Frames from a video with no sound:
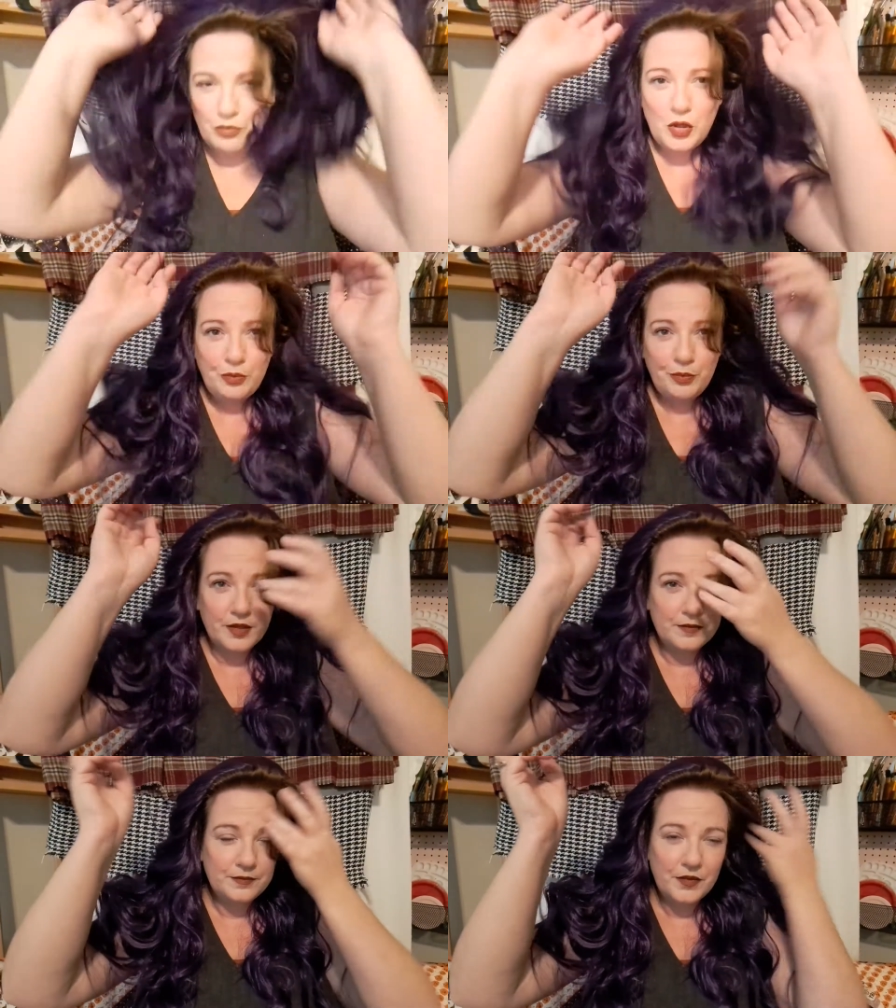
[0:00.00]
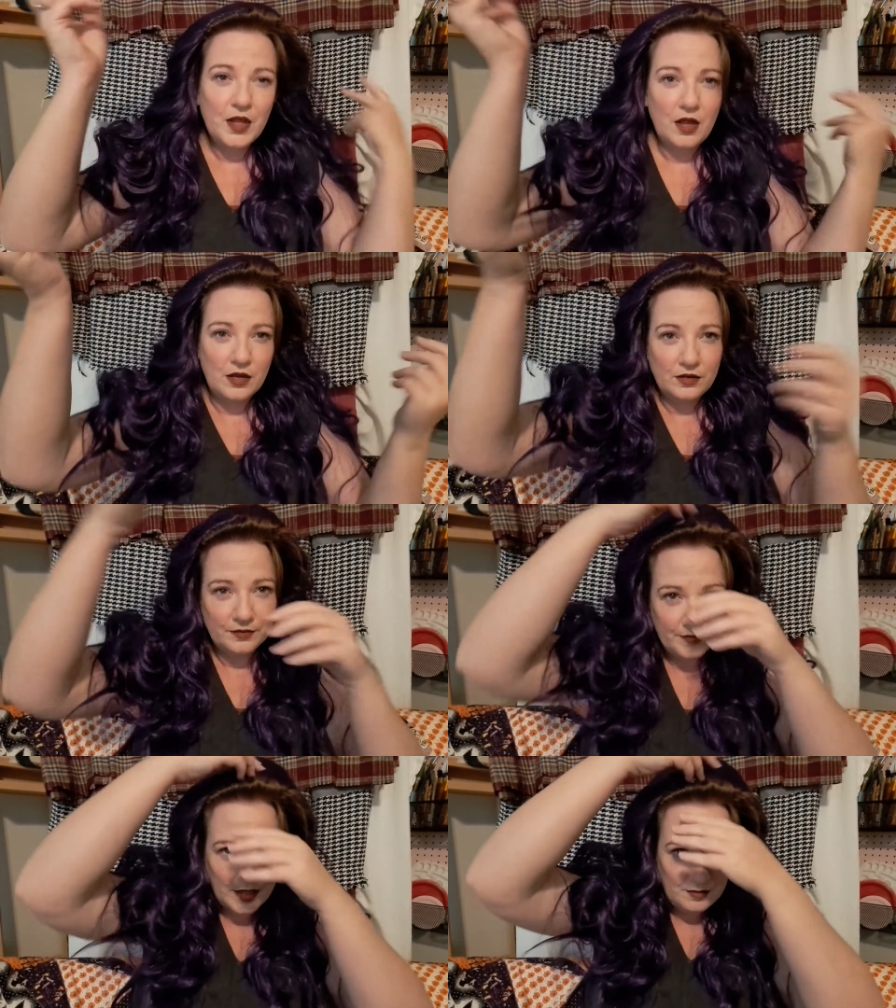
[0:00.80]
Boop! Oh,
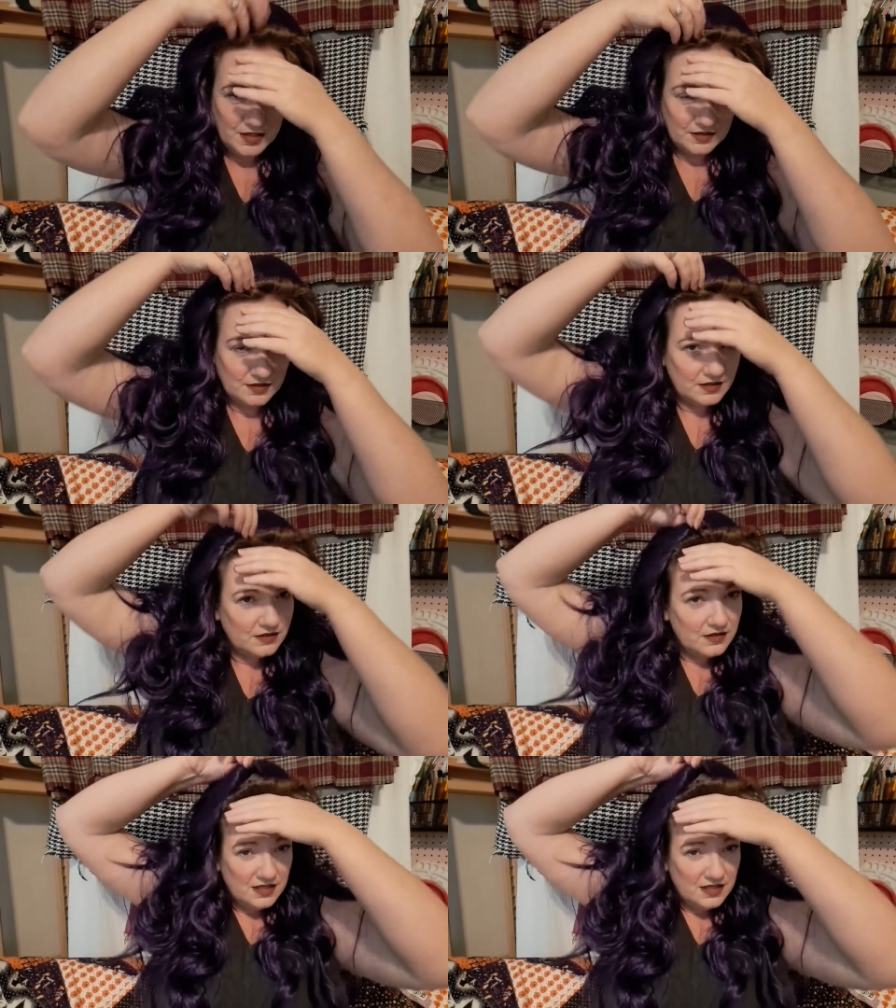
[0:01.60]
I missed.